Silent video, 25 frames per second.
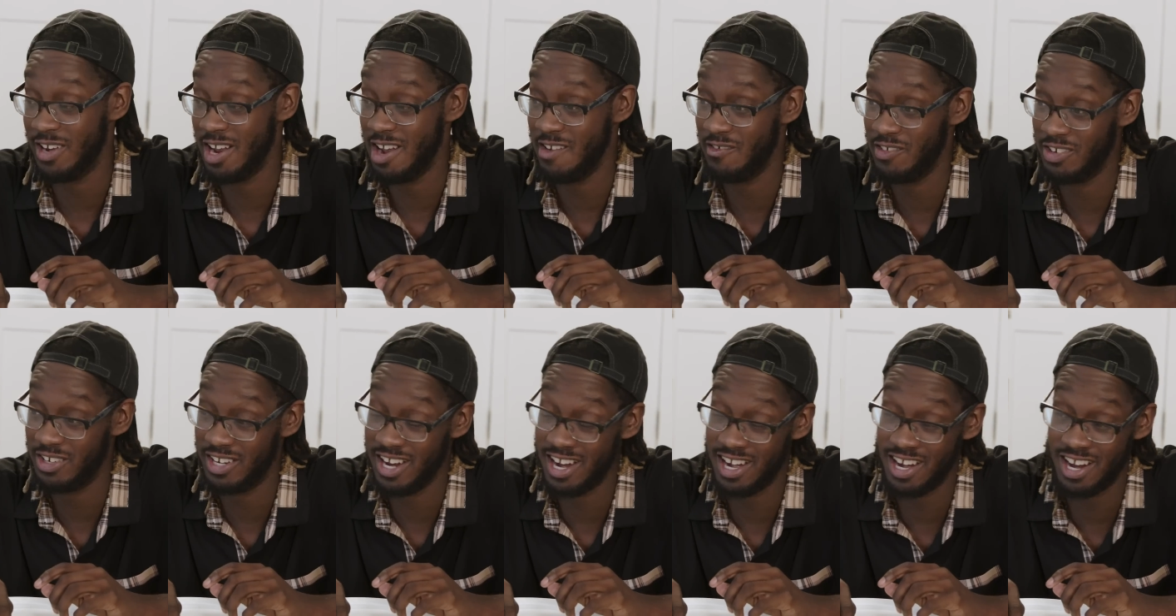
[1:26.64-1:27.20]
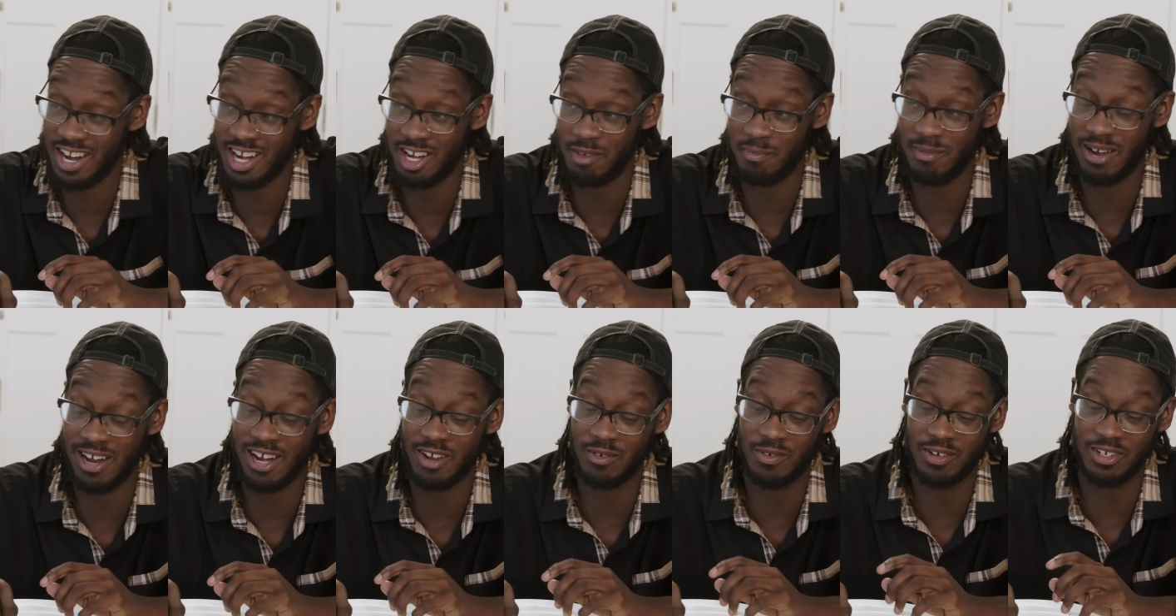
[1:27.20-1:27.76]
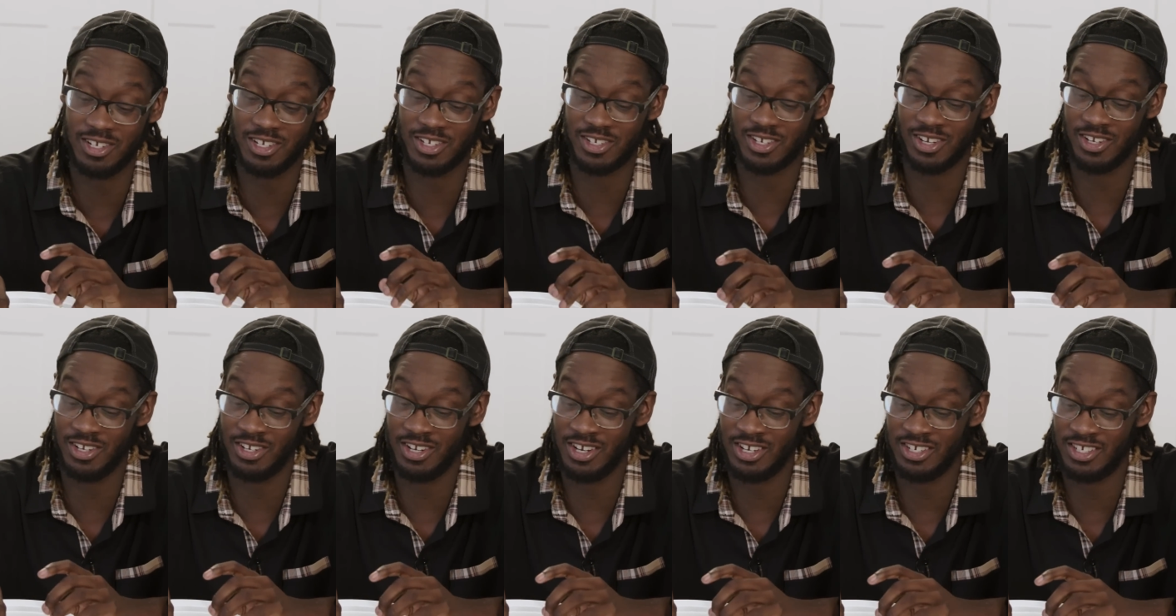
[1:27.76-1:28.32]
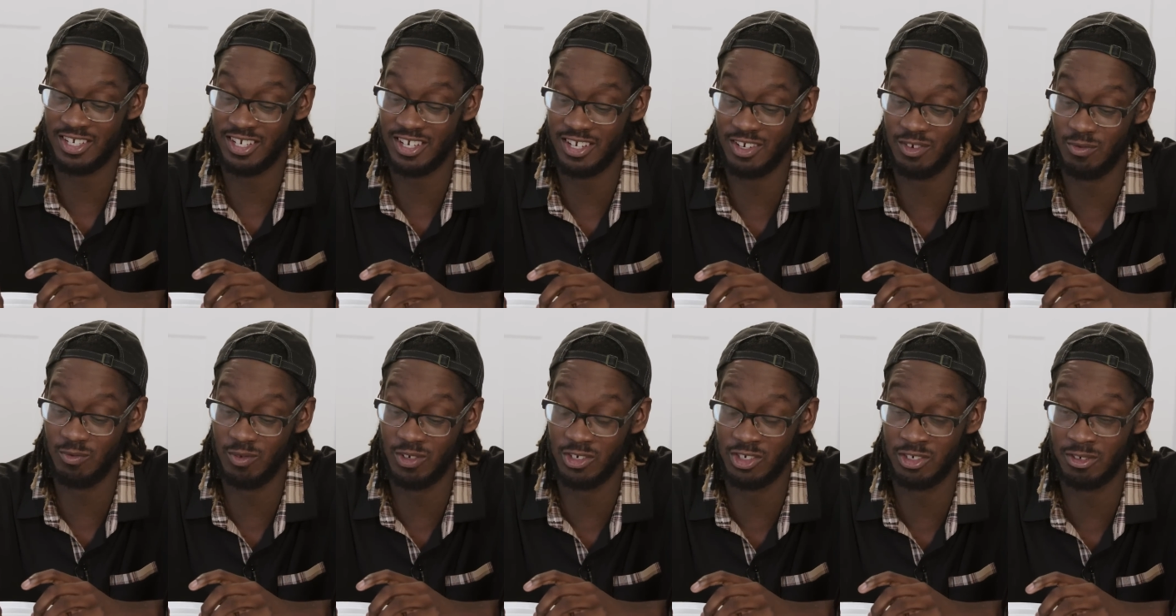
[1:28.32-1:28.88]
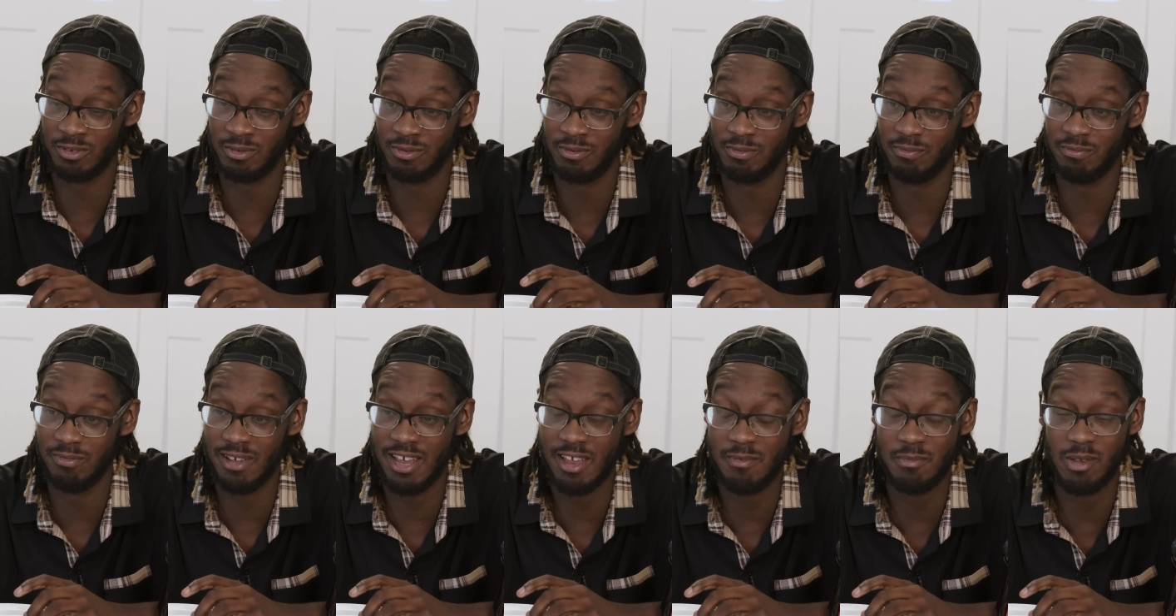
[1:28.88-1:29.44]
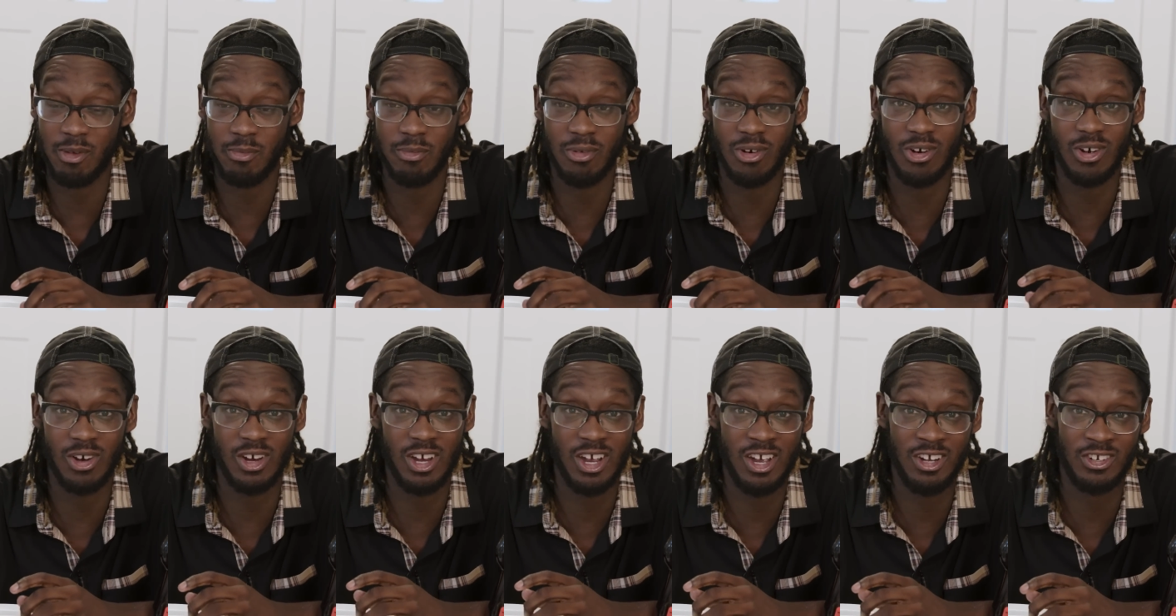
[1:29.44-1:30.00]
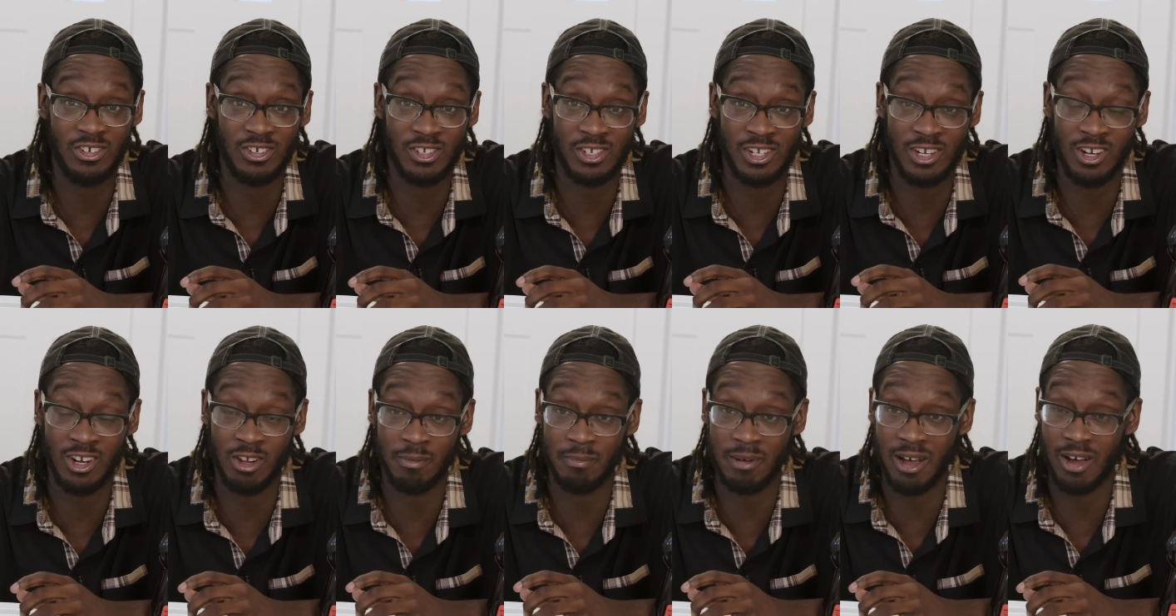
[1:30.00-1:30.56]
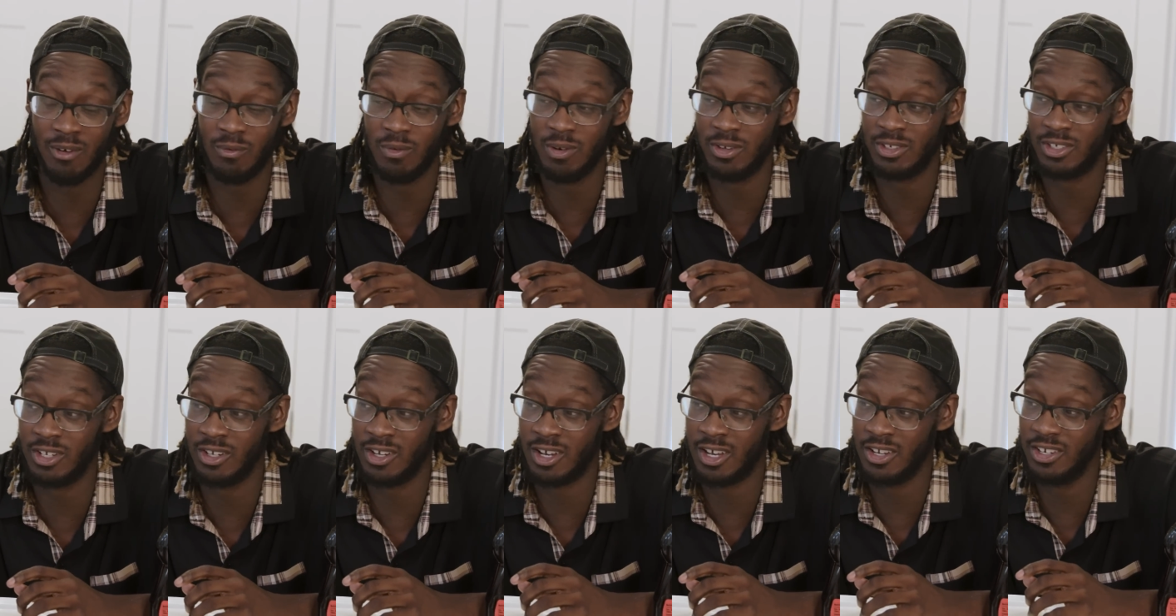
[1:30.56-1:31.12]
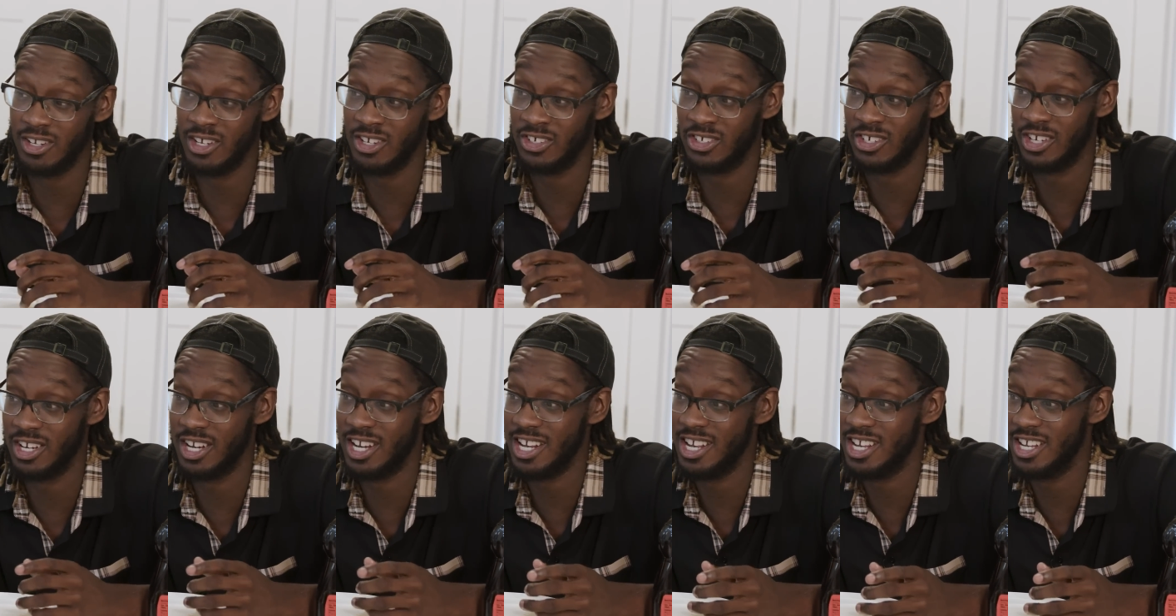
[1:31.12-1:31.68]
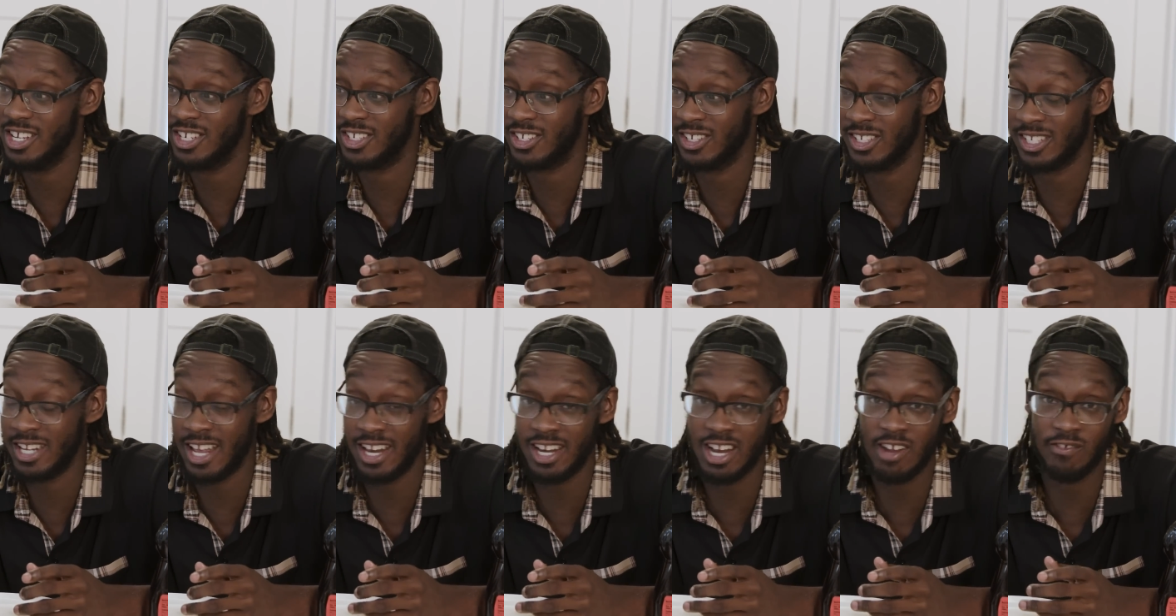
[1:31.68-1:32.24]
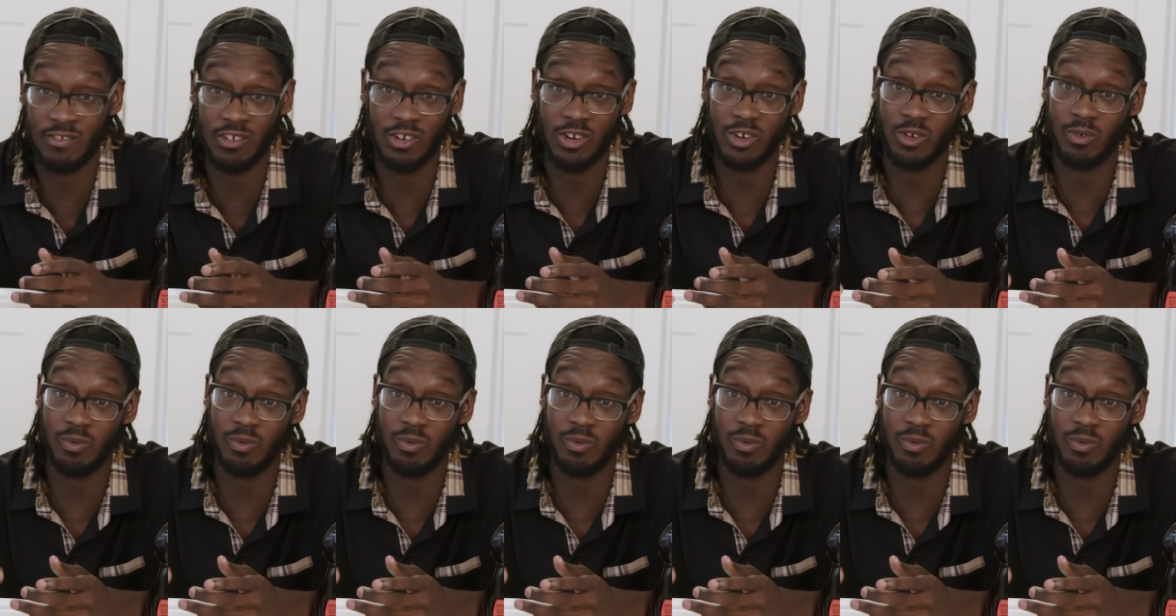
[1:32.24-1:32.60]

never dated anybody with this condition, which made me more interested about what the condition is because I never knew